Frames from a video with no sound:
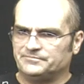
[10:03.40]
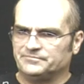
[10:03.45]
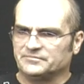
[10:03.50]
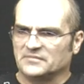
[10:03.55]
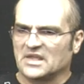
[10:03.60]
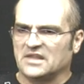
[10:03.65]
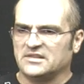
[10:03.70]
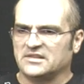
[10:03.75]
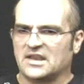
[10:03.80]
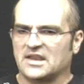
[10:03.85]

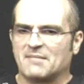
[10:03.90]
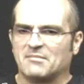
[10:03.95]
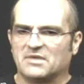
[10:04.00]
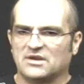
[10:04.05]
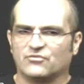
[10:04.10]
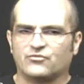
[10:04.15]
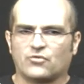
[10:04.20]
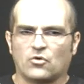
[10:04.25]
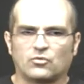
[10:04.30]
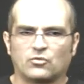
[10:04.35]
and then I'm
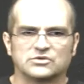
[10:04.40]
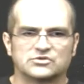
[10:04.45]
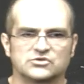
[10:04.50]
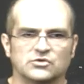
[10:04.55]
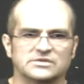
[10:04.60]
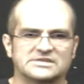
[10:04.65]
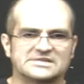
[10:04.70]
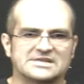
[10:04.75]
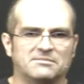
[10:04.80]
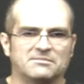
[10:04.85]
going to focus
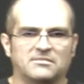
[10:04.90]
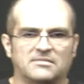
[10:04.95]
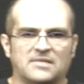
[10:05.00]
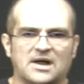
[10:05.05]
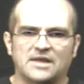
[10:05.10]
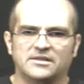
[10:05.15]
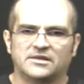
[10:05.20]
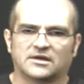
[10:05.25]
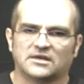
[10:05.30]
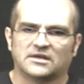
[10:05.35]
on some
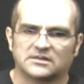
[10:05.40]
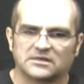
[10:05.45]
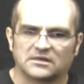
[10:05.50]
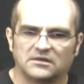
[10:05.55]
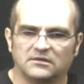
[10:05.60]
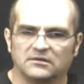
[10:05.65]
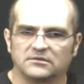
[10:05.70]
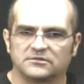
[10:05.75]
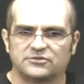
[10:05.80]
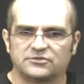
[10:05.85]
other
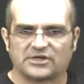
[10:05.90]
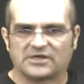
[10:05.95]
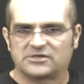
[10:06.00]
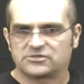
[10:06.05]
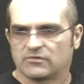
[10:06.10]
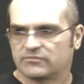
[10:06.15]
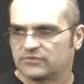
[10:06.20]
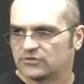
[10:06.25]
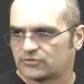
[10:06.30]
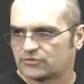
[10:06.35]
little tricks
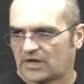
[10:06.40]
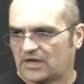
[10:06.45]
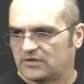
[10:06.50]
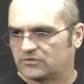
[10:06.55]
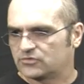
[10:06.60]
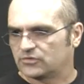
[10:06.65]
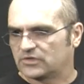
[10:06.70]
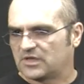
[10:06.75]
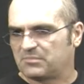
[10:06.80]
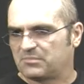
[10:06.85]
of the trade
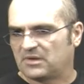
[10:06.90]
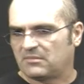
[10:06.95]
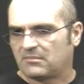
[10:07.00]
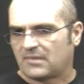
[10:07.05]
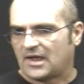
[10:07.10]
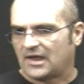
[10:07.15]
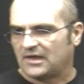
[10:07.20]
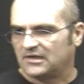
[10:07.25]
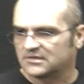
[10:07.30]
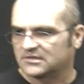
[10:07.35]
to keep in
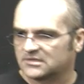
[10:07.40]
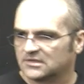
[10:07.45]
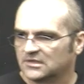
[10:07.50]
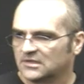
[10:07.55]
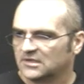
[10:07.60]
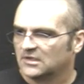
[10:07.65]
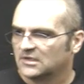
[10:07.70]
mind